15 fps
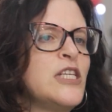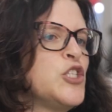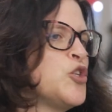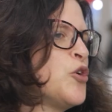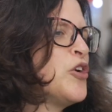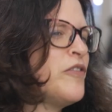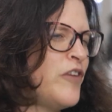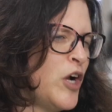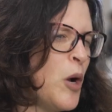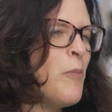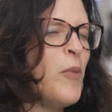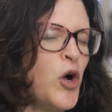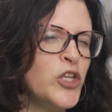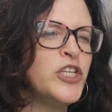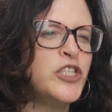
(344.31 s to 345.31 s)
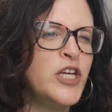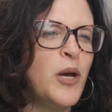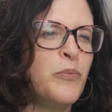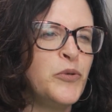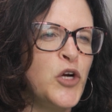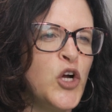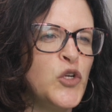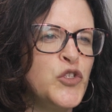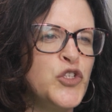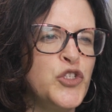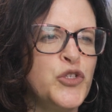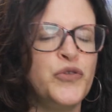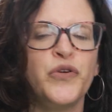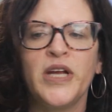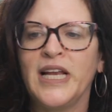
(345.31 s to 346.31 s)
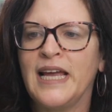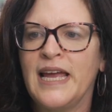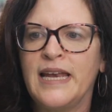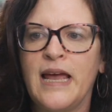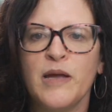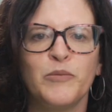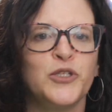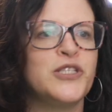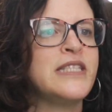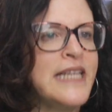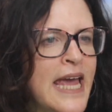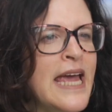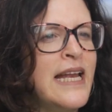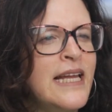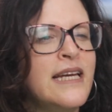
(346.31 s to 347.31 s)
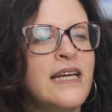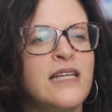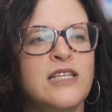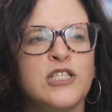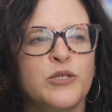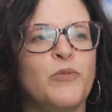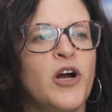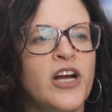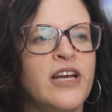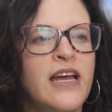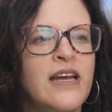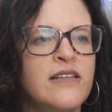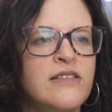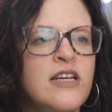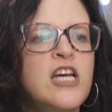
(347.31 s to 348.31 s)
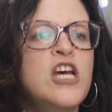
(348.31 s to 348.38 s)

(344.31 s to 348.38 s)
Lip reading: sort of a commodity approach to really enable scaling in this market.